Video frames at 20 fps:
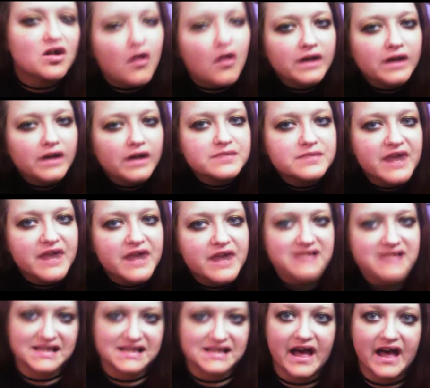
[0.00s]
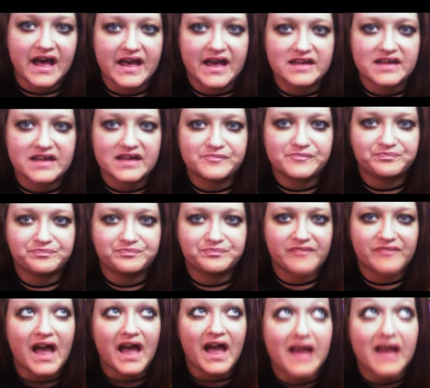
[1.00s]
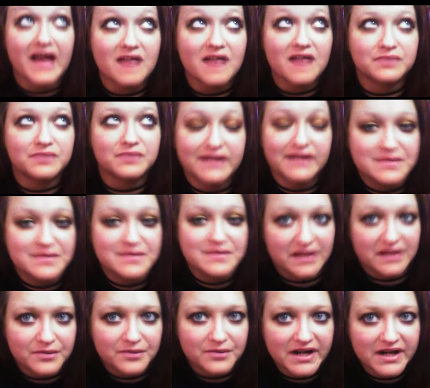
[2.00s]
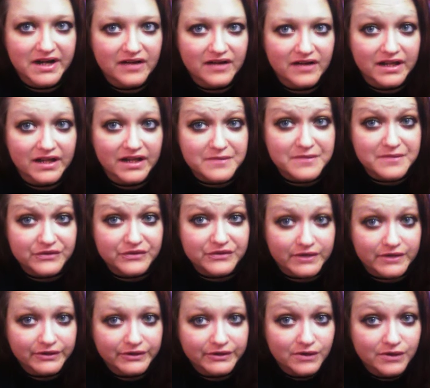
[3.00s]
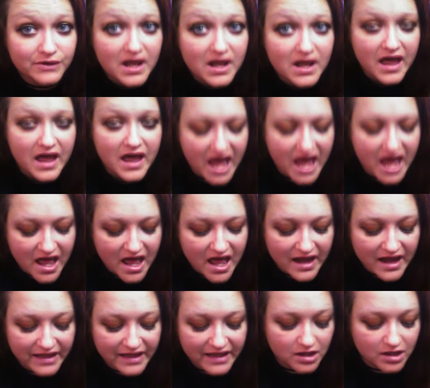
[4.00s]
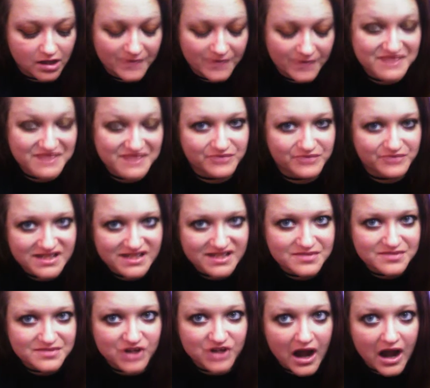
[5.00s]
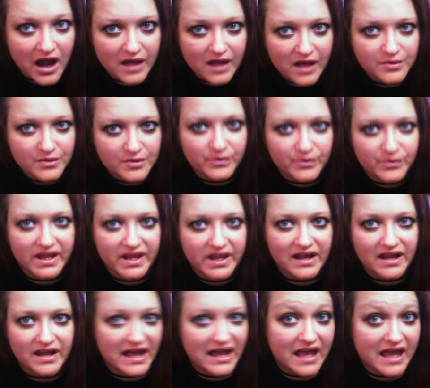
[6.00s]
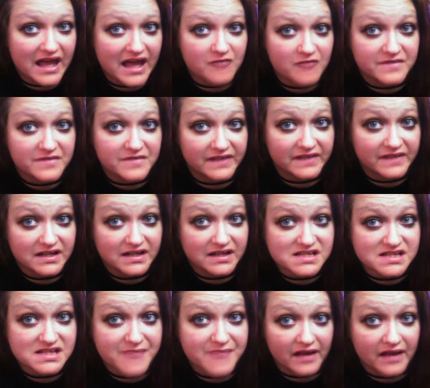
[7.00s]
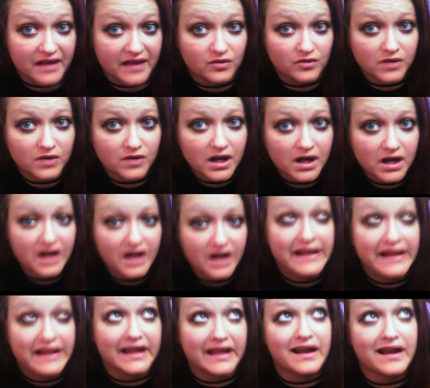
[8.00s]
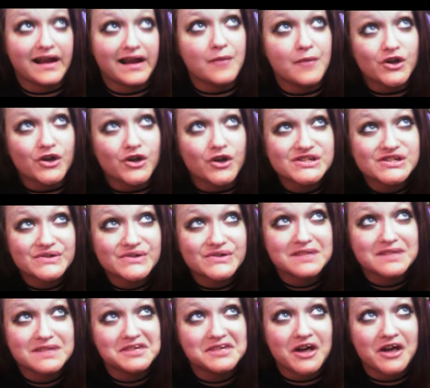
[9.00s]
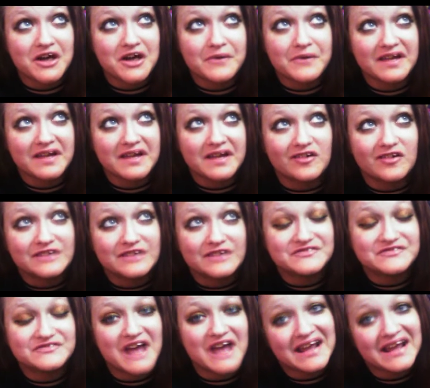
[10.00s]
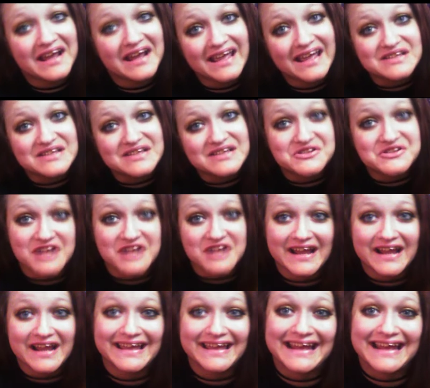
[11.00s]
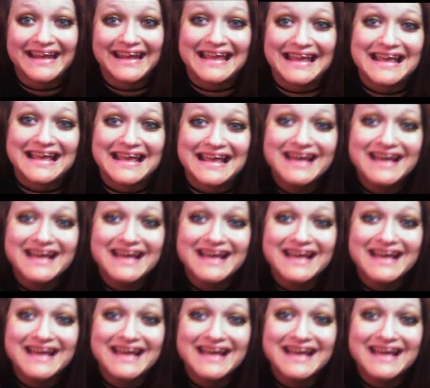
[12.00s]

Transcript: on the bright side, I have plenty of makeup right now to get me through, and I can always resubscribe when I have my finances back in order. And I'm also going to be going on Friday to try and get a